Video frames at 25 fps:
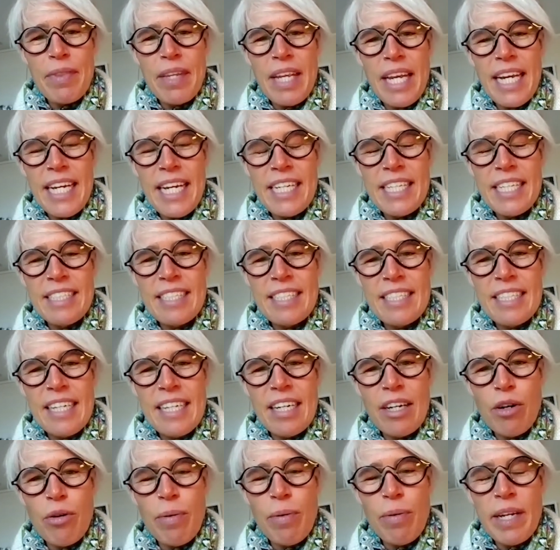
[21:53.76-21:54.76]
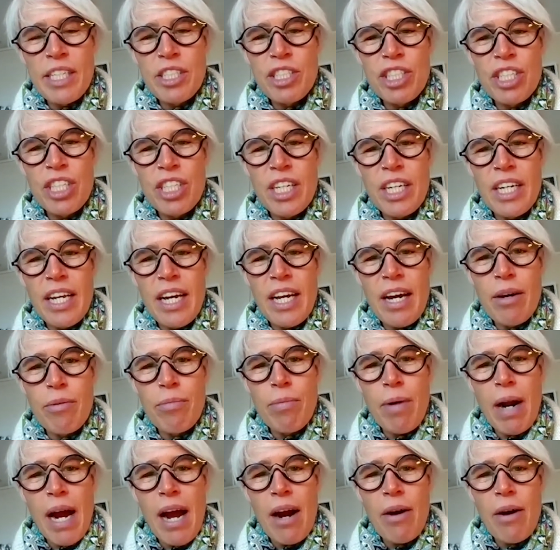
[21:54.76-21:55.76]
is a question
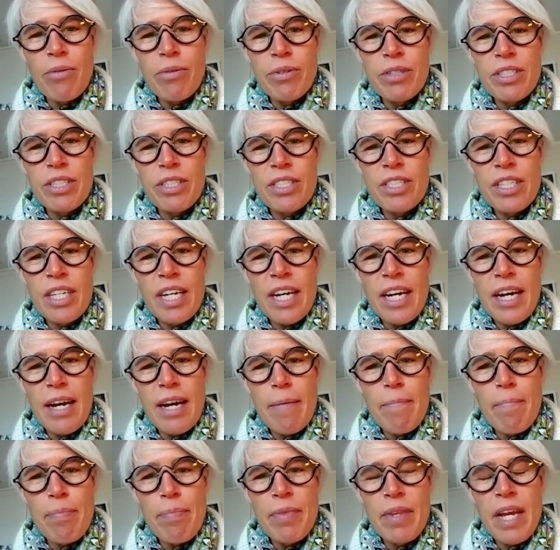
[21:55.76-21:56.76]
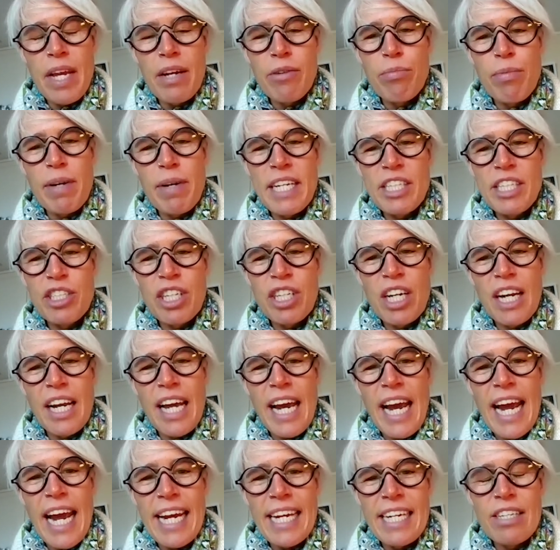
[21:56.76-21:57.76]
around regional
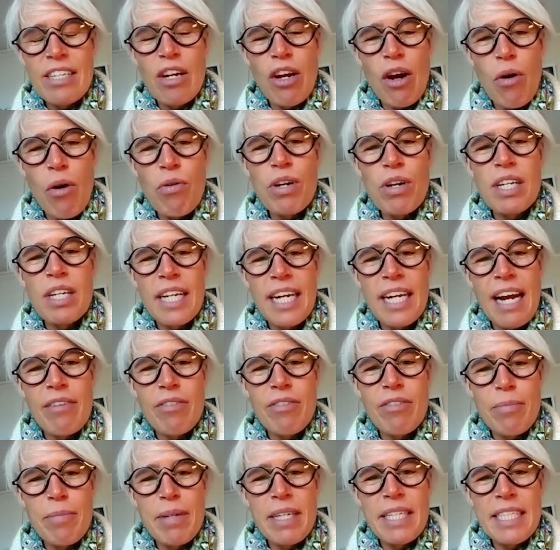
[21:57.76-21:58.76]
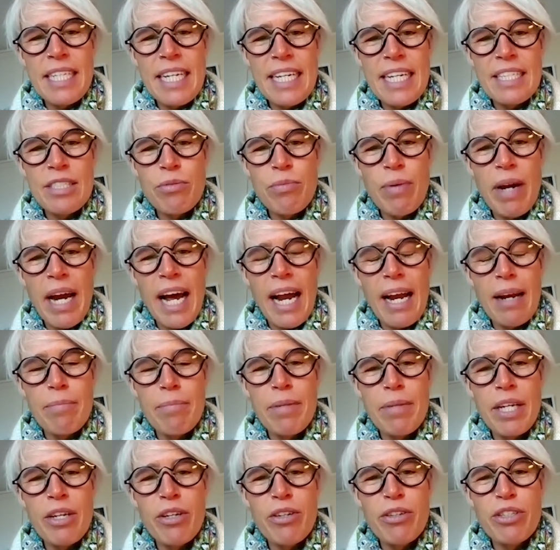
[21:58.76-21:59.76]
and local government as well,
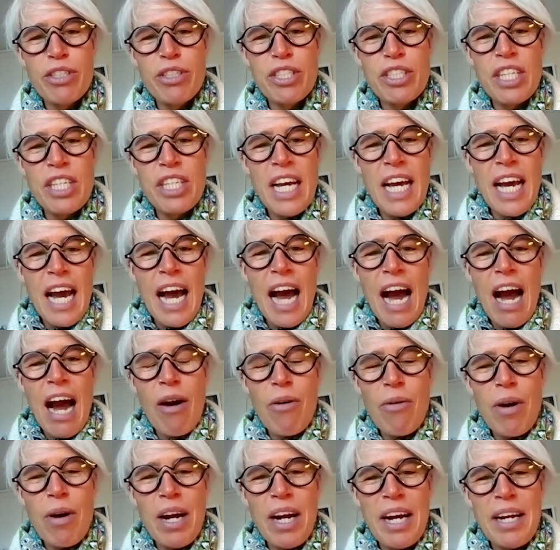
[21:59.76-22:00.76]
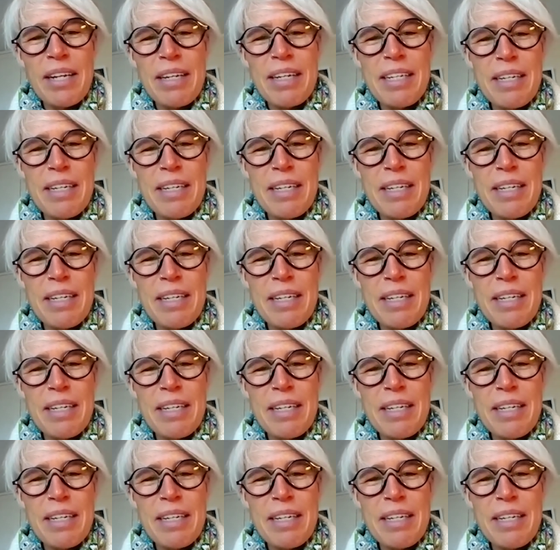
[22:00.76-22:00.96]
because our